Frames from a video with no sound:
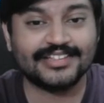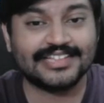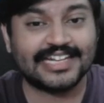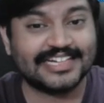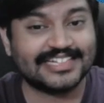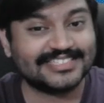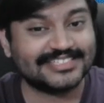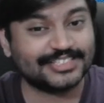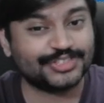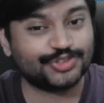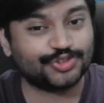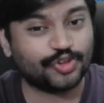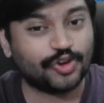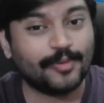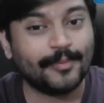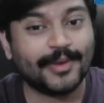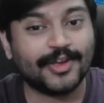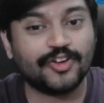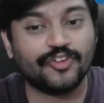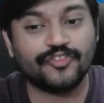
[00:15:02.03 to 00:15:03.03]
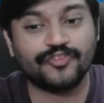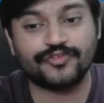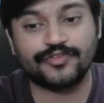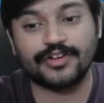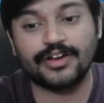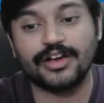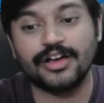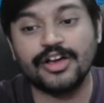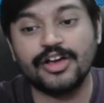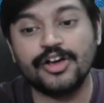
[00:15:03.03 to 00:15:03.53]
That is the drawback
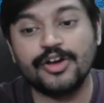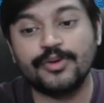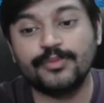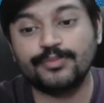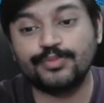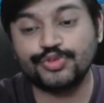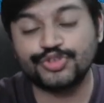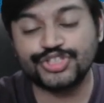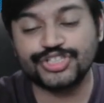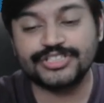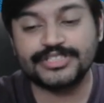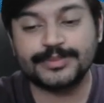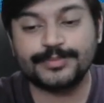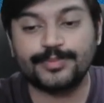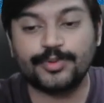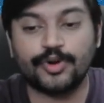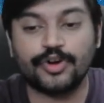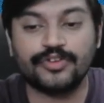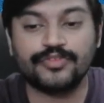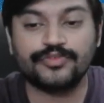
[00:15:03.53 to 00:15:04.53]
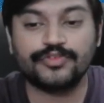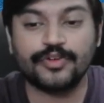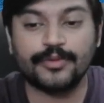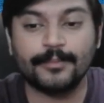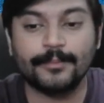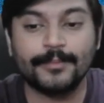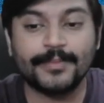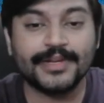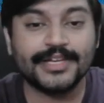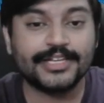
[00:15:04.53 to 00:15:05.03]
of pushing the pawn
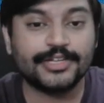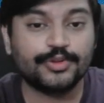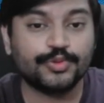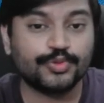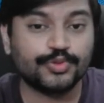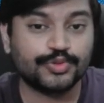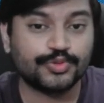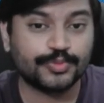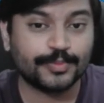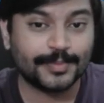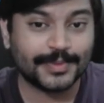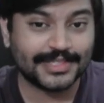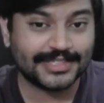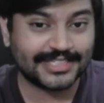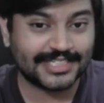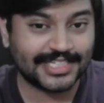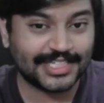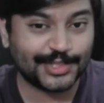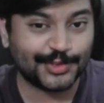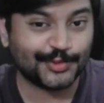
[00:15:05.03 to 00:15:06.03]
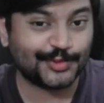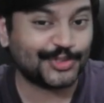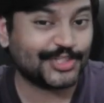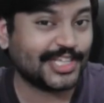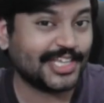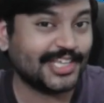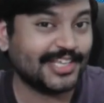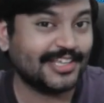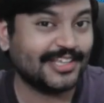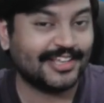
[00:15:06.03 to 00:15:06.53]
from b2 to b3, you
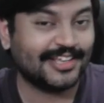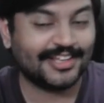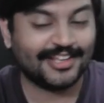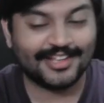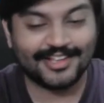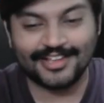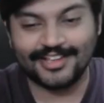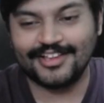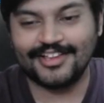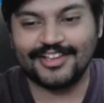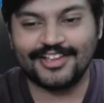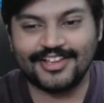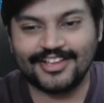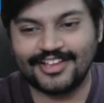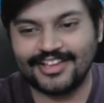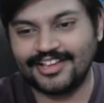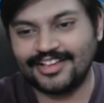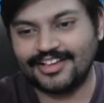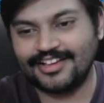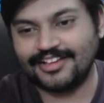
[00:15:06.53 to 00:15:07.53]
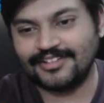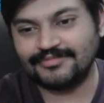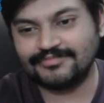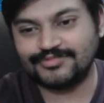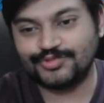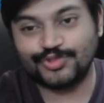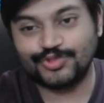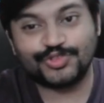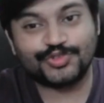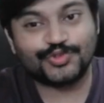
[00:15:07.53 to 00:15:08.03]
see.
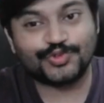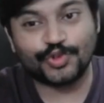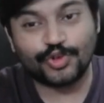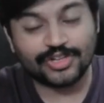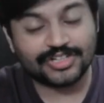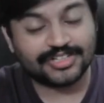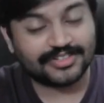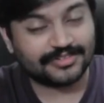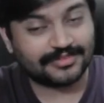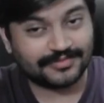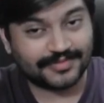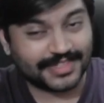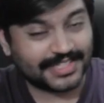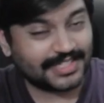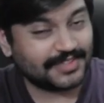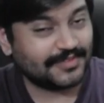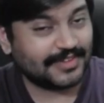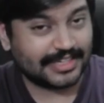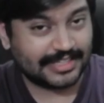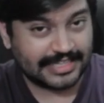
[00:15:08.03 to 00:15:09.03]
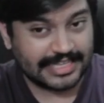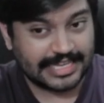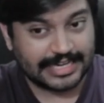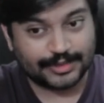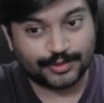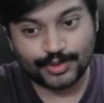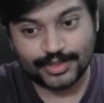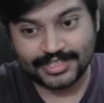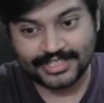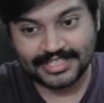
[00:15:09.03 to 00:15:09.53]
So this was all very well
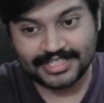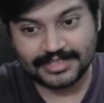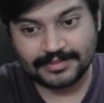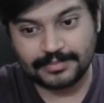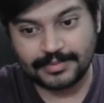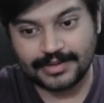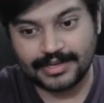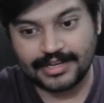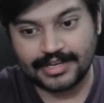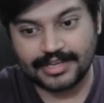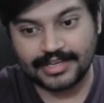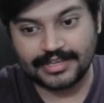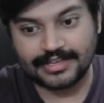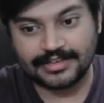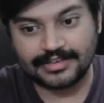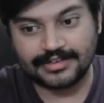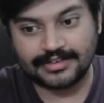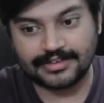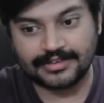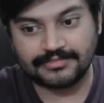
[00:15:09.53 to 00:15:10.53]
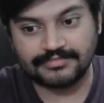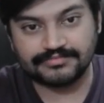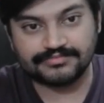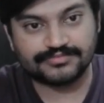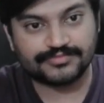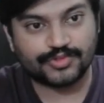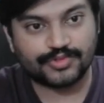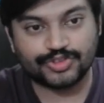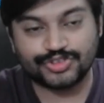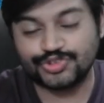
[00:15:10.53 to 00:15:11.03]
calculated by
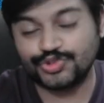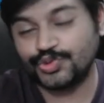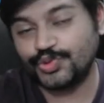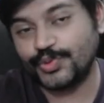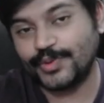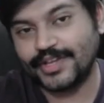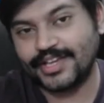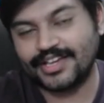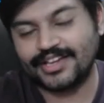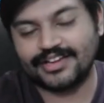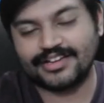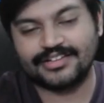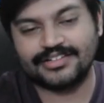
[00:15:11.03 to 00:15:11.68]
Kostyunyk,